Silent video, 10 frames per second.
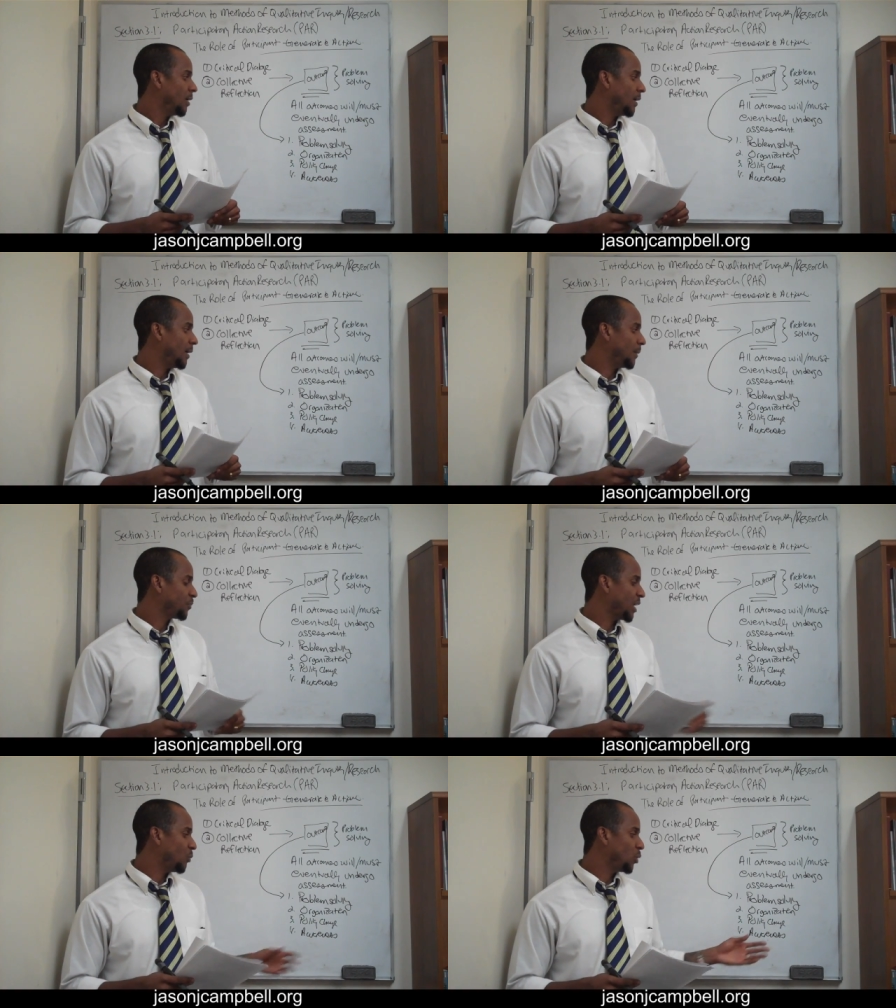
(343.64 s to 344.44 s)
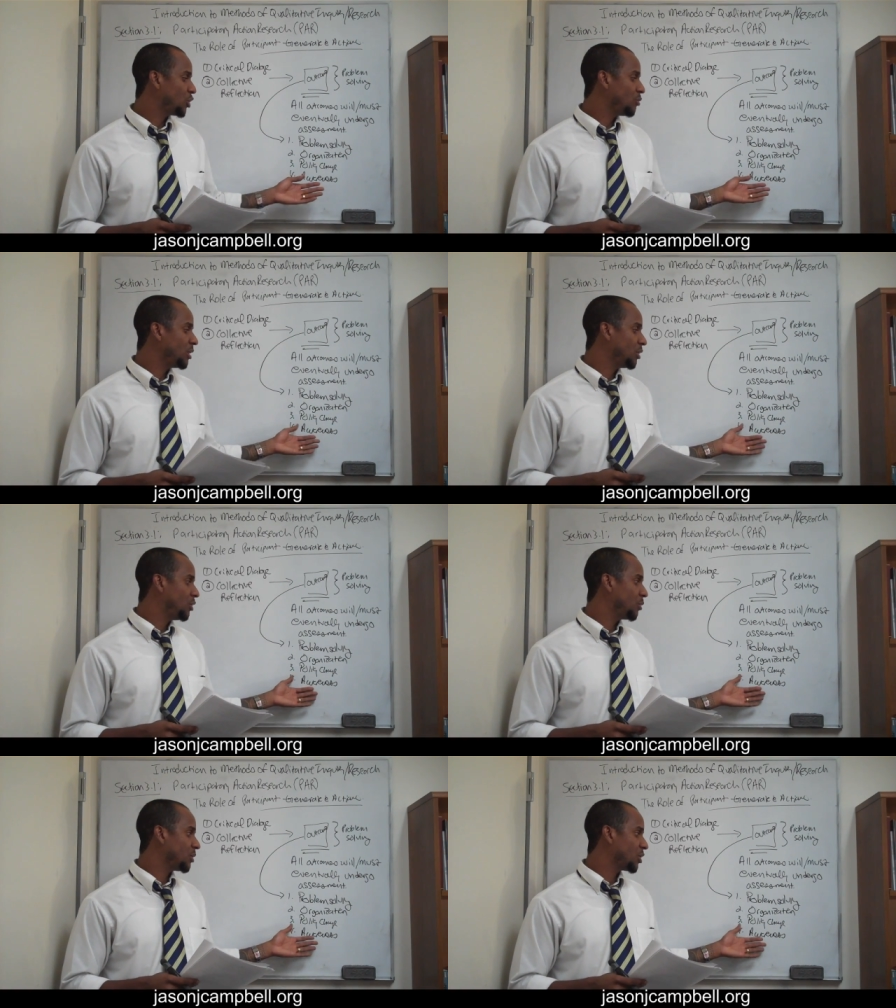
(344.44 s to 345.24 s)
Um, and what you need to
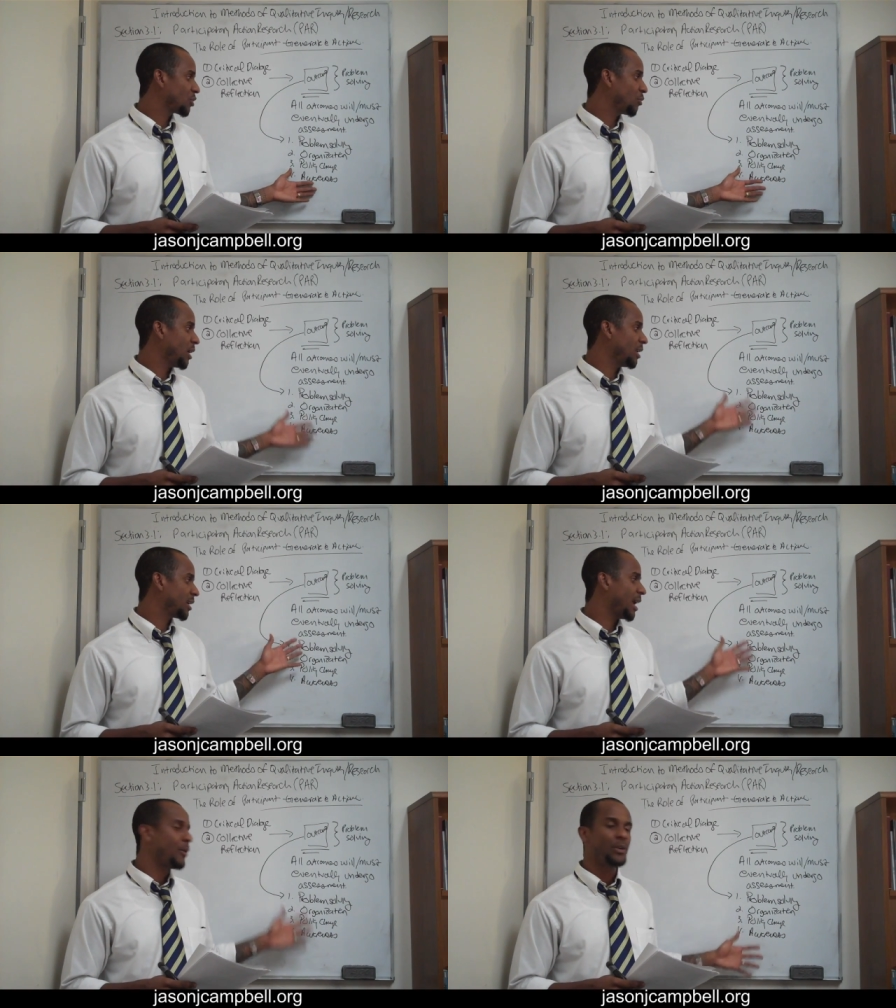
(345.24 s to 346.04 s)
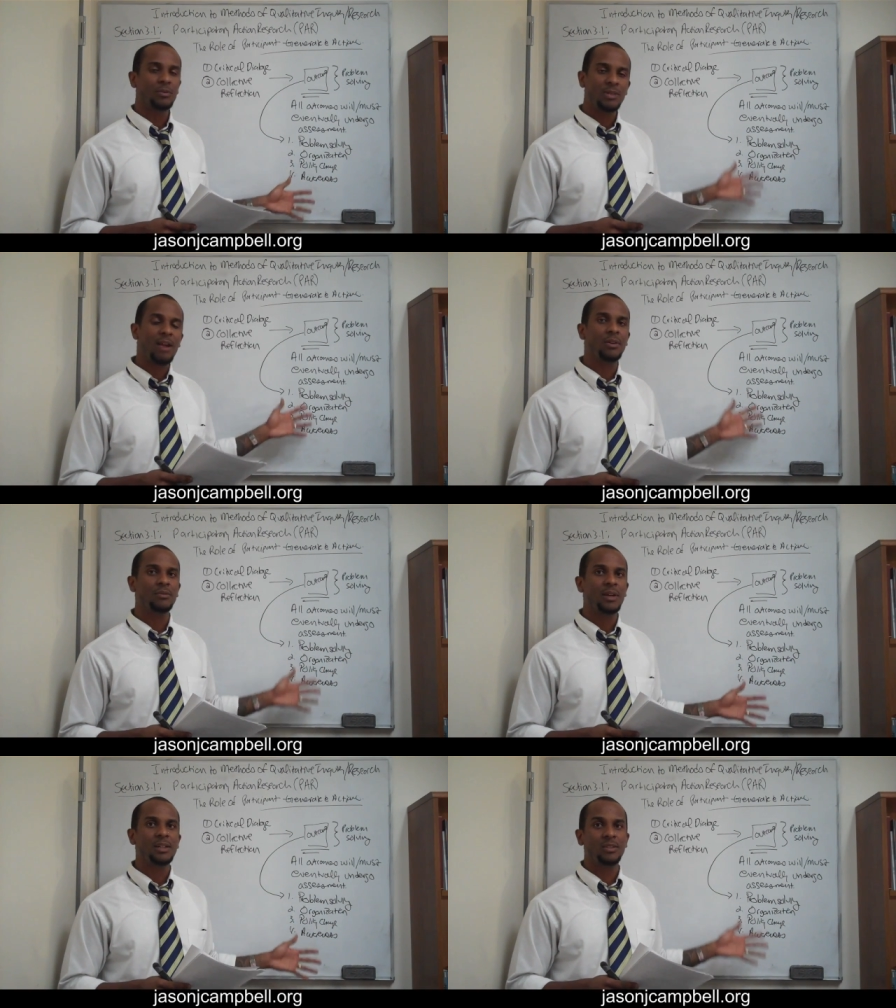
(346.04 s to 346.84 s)
do is just create a counter narrative, right?